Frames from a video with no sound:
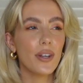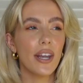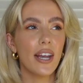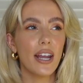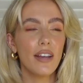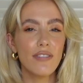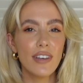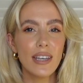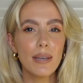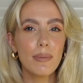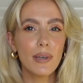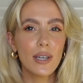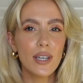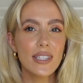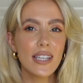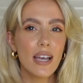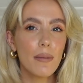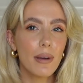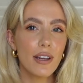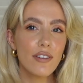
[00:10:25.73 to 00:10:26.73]
And I think
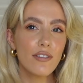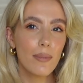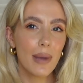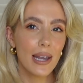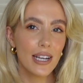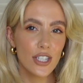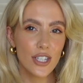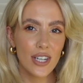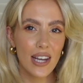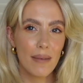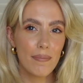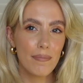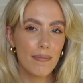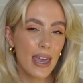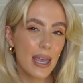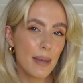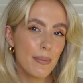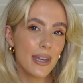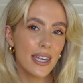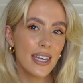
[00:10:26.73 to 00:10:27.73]
because they're both from H&M,
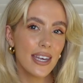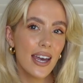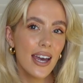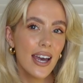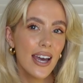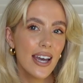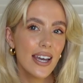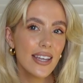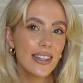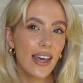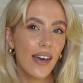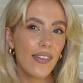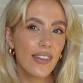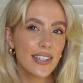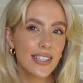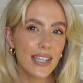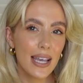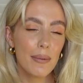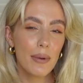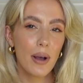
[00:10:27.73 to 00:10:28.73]
maybe they're the
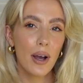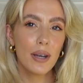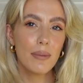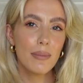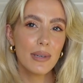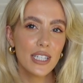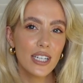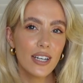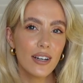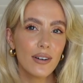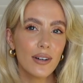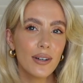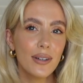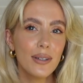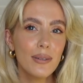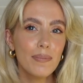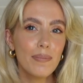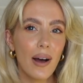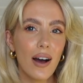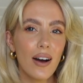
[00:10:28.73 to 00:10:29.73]
same kind of
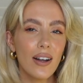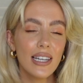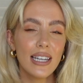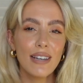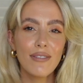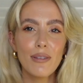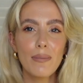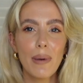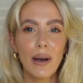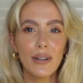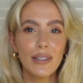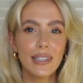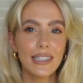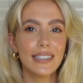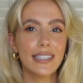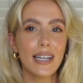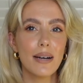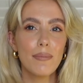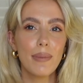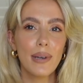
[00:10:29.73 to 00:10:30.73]
material, but I'll leave the belt
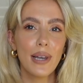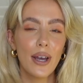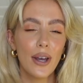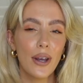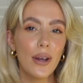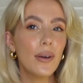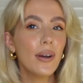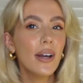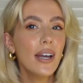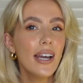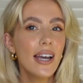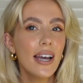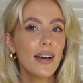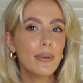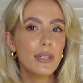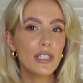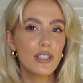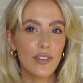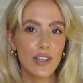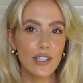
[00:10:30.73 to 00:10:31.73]
link down below,
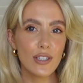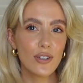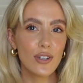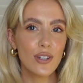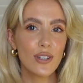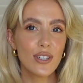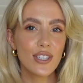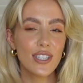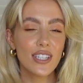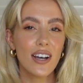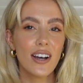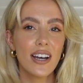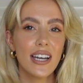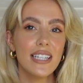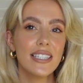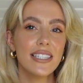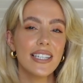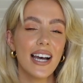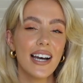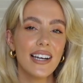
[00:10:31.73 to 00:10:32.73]
which fits true to
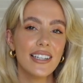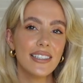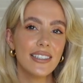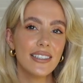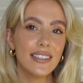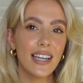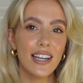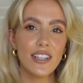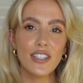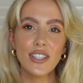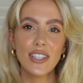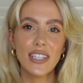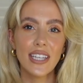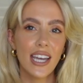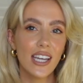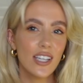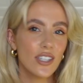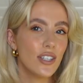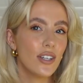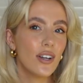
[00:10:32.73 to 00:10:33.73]
size. And yeah, just in
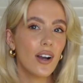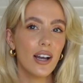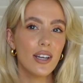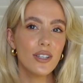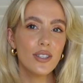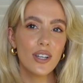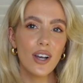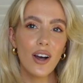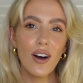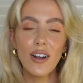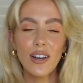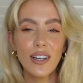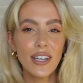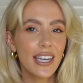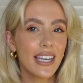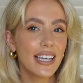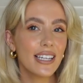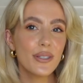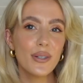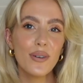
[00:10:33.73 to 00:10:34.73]
case you guys are
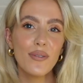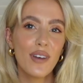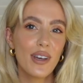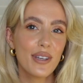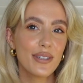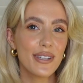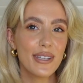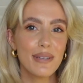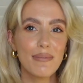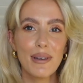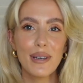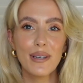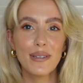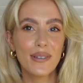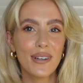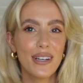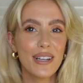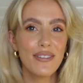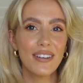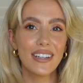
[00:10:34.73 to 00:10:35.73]
looking to invest in the boots
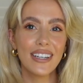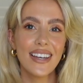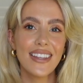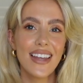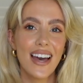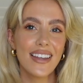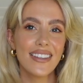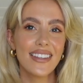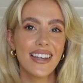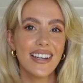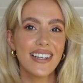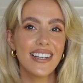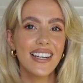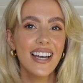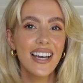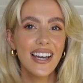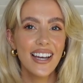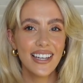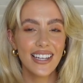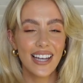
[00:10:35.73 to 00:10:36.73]
or anything like that, then
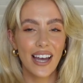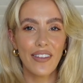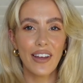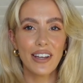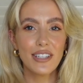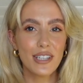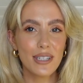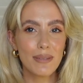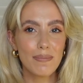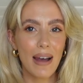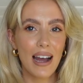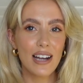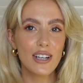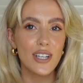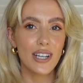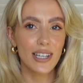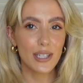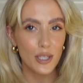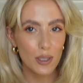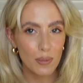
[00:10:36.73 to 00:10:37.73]
yeah, that does
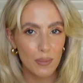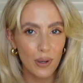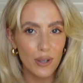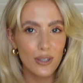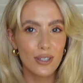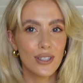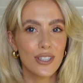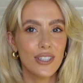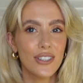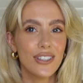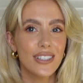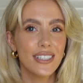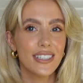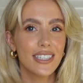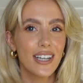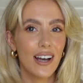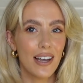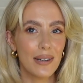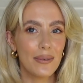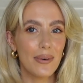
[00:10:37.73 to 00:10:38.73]
match like spot on
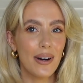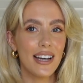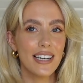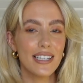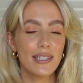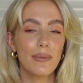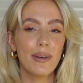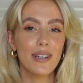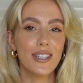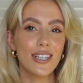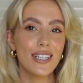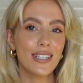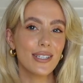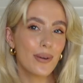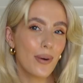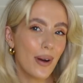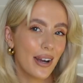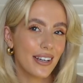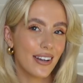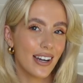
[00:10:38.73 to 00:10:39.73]
colour wise, which is
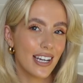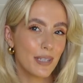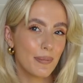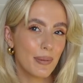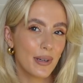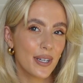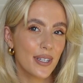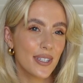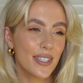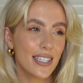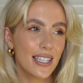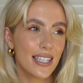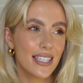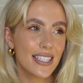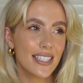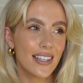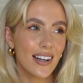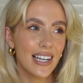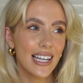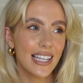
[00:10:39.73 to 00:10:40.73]
quite nice because
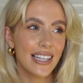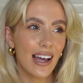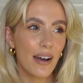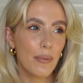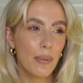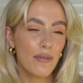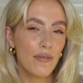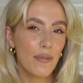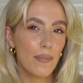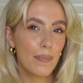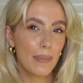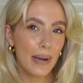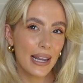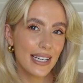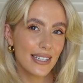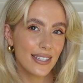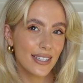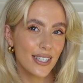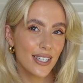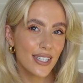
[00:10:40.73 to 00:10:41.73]
styling that with
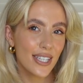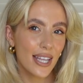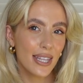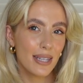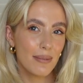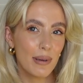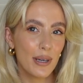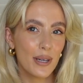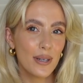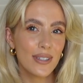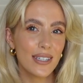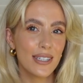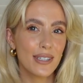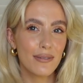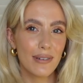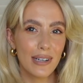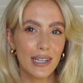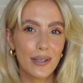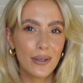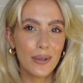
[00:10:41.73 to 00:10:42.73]
blazers and the boots is
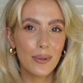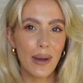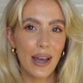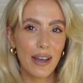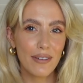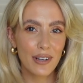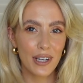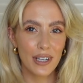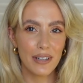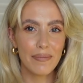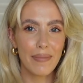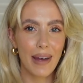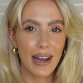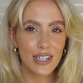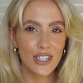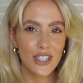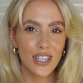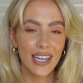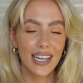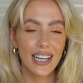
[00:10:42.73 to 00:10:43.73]
a really cool way of kind of
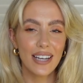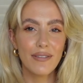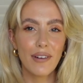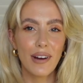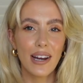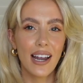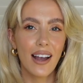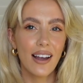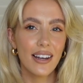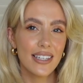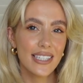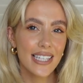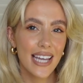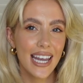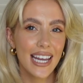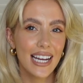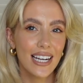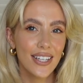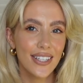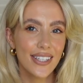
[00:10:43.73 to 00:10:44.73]
matching a very kind of
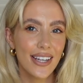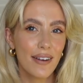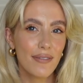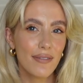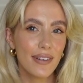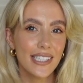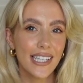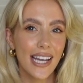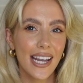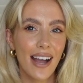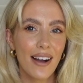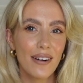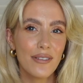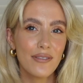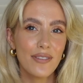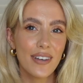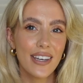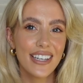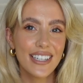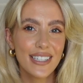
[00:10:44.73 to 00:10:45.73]
tailored everyday
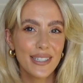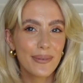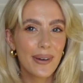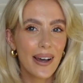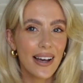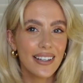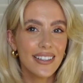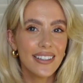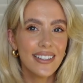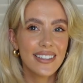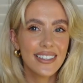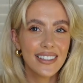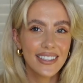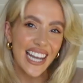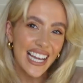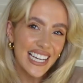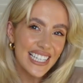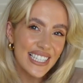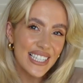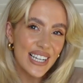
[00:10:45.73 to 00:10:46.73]
outfit as well.
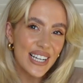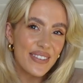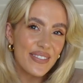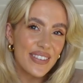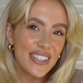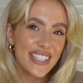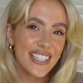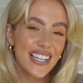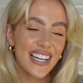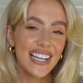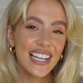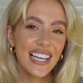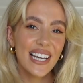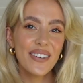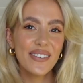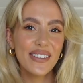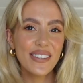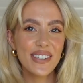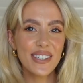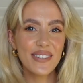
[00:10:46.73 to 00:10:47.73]
Next up,
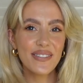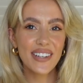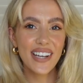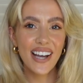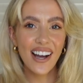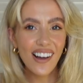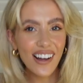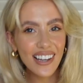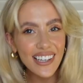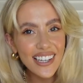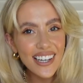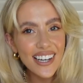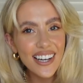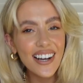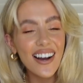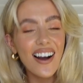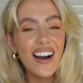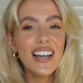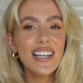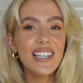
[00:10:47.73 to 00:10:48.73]
styling with some
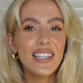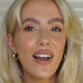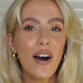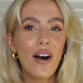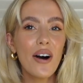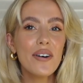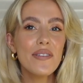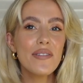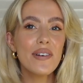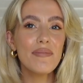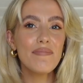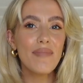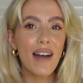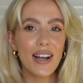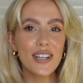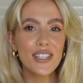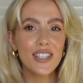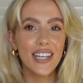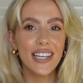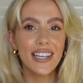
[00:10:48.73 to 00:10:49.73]
colour. I love
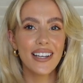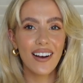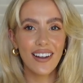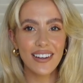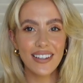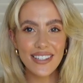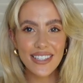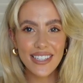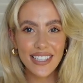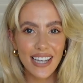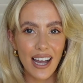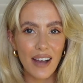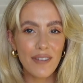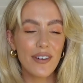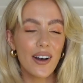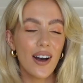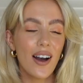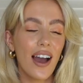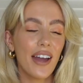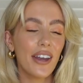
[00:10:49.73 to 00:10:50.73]
matching colours
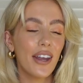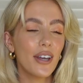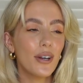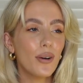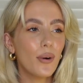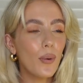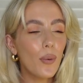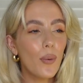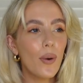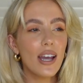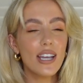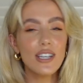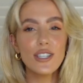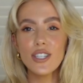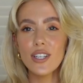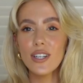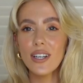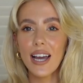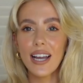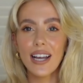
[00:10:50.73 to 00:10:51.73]
together, and I always
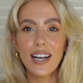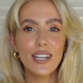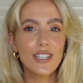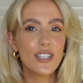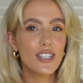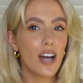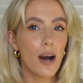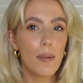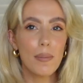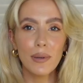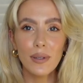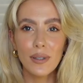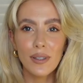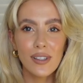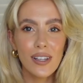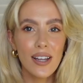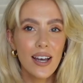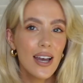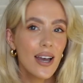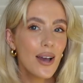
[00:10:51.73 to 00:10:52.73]
do like a
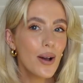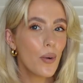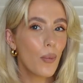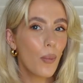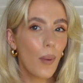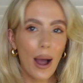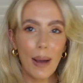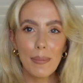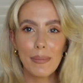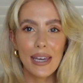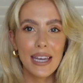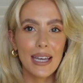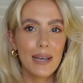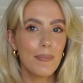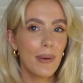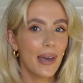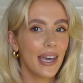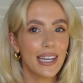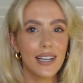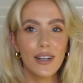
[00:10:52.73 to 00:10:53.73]
double
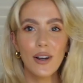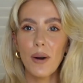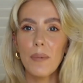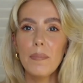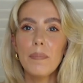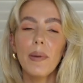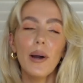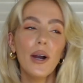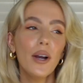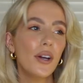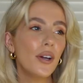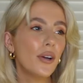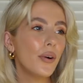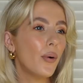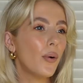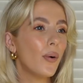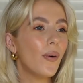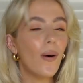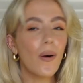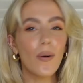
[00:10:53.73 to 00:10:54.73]
whammy pink combo
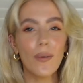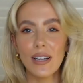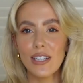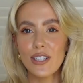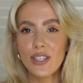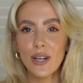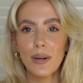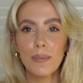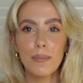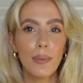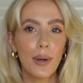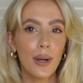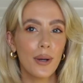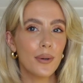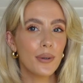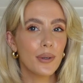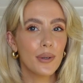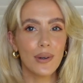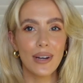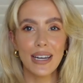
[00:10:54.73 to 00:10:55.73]
or orange combo
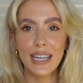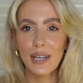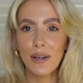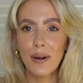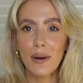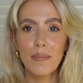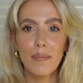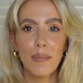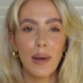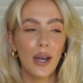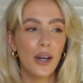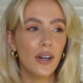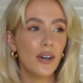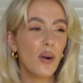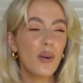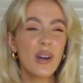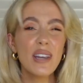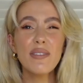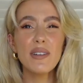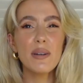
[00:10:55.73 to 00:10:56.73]
or green combo
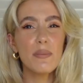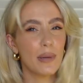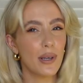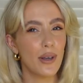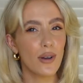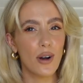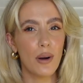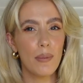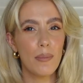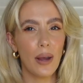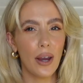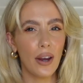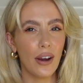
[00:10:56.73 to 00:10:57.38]
or even a blue combo.